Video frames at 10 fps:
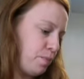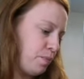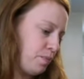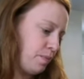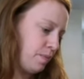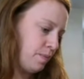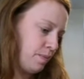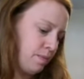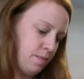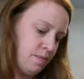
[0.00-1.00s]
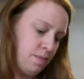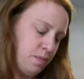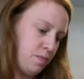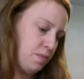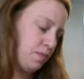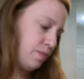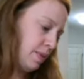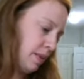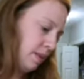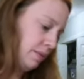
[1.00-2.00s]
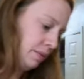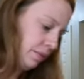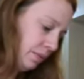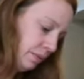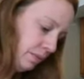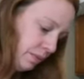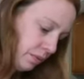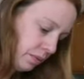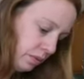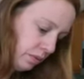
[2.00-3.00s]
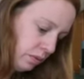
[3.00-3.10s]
Nothing is said.